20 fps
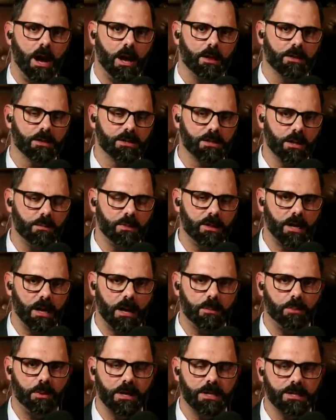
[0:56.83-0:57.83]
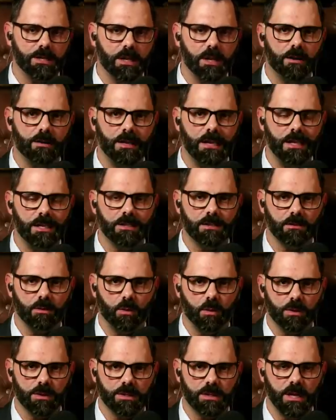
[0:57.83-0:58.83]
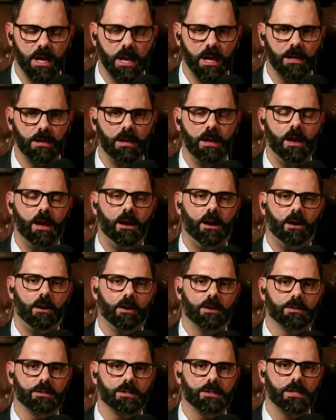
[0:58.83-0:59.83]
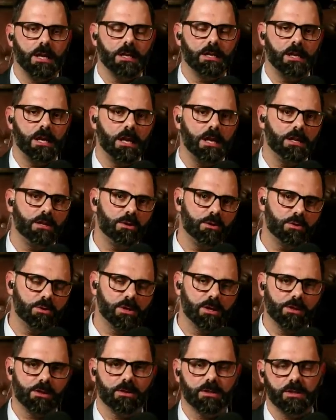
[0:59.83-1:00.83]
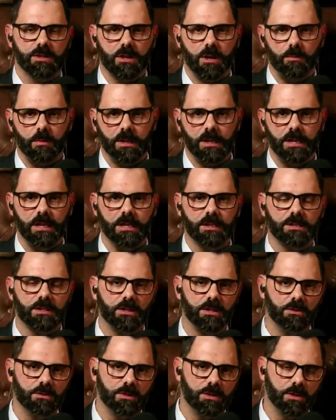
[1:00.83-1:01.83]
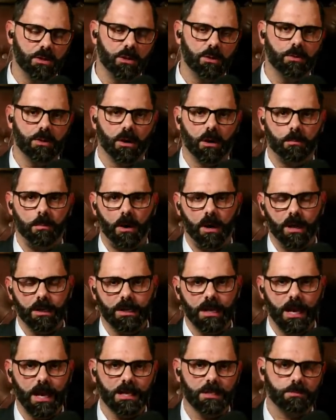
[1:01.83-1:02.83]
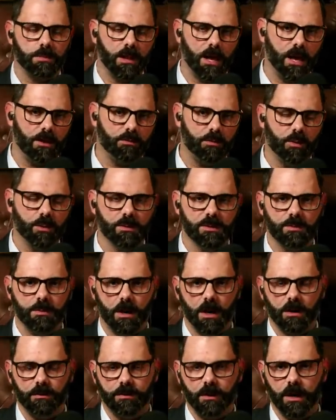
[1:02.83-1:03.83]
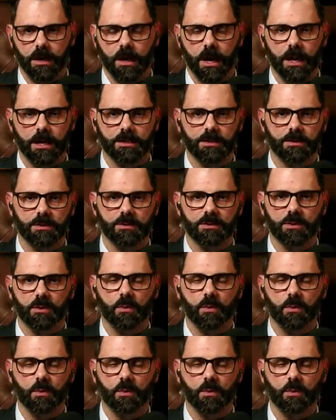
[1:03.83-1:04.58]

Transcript: The sermon that I preach there each Lord's Day. On Sunday, usually the sermon hits YouTube and our podcast platform, Spotify, iTunes,